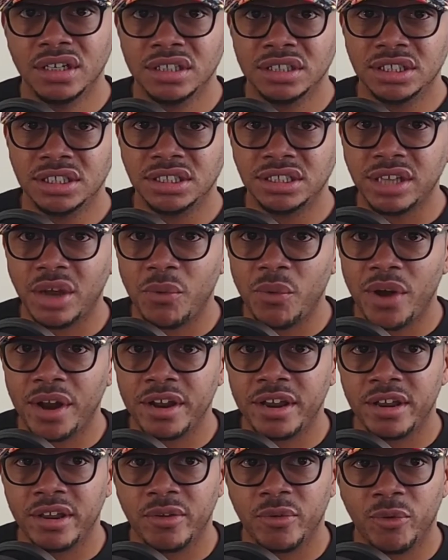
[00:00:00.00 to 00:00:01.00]
She said, what
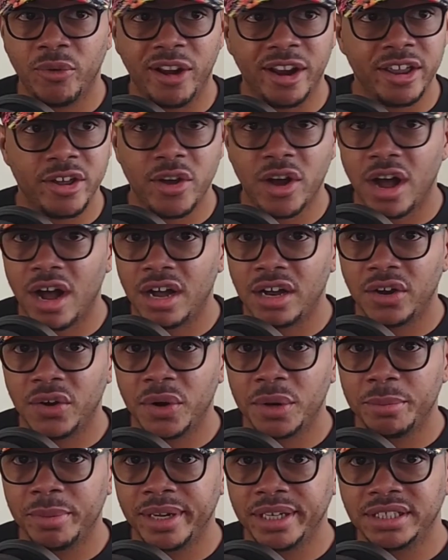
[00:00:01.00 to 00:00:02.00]
are you
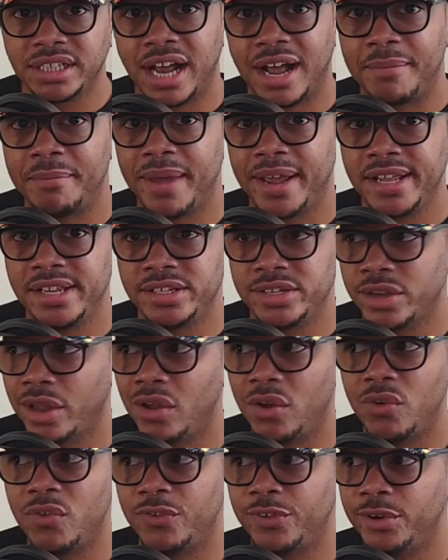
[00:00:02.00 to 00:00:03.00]
hungry, bitch? I made
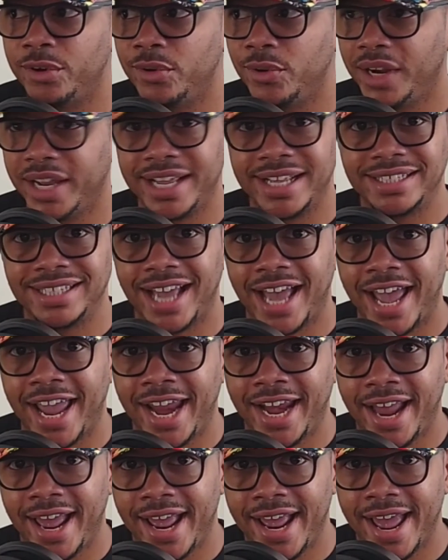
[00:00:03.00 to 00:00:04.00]
soul food. It's
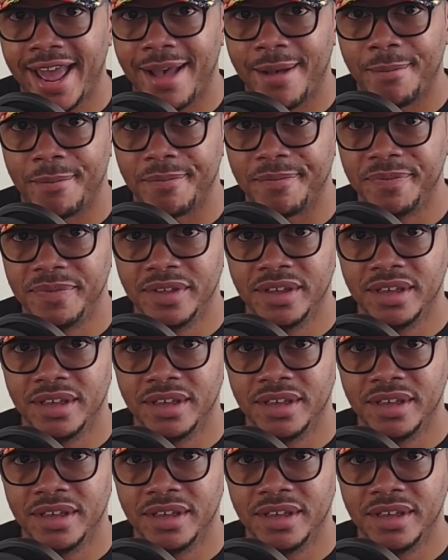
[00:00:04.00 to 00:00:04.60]
8 a.m.